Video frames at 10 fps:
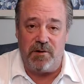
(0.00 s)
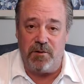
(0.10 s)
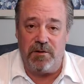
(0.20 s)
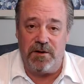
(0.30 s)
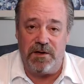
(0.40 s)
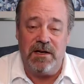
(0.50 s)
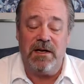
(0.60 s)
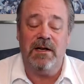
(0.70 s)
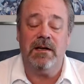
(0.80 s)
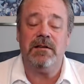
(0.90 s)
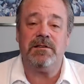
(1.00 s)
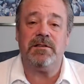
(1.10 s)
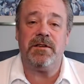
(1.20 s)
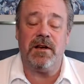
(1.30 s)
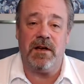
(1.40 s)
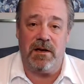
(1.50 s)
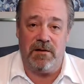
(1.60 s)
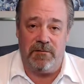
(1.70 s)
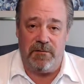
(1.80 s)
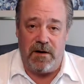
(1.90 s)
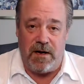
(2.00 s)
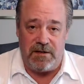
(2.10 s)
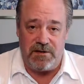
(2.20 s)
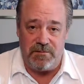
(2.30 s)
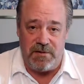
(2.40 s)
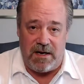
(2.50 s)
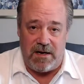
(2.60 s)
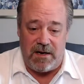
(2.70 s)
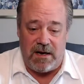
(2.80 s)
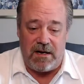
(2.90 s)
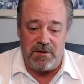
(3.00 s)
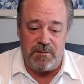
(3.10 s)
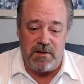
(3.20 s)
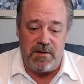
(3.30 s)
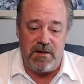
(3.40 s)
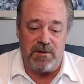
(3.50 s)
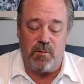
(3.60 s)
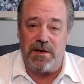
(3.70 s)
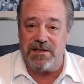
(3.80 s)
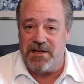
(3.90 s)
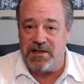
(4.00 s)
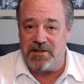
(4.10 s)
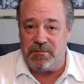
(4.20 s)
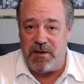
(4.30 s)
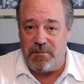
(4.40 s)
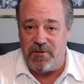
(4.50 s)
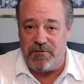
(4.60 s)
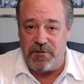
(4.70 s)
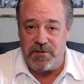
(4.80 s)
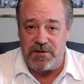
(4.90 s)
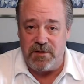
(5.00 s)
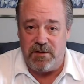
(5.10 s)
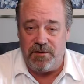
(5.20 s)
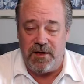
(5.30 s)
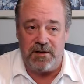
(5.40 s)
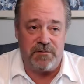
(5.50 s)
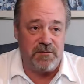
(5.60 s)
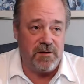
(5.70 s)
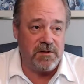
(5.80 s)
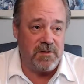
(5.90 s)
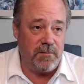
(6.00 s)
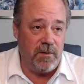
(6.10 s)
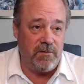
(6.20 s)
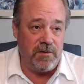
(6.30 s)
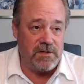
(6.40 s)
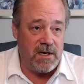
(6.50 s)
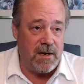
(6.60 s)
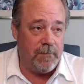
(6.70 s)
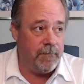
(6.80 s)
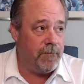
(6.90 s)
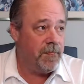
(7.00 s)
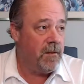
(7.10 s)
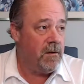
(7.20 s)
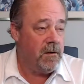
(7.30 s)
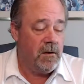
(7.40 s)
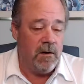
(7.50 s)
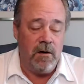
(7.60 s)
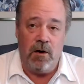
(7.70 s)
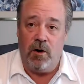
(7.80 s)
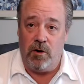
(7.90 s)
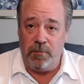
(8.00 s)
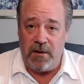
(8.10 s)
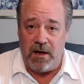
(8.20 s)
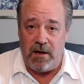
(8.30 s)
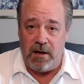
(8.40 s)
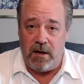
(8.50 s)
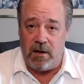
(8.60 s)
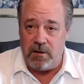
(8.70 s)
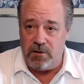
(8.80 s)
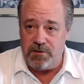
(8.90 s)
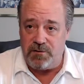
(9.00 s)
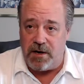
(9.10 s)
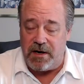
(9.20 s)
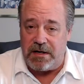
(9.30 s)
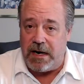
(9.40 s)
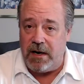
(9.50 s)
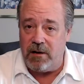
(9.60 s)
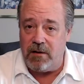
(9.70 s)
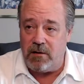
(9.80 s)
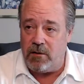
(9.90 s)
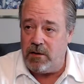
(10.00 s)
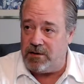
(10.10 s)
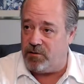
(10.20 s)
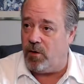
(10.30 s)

Hoagland, sitting in for handsome Dan Hodgman. It's Wednesday, September 1st, still. Thanks for trusting me with your time. Hope you had a uh, good trading day, as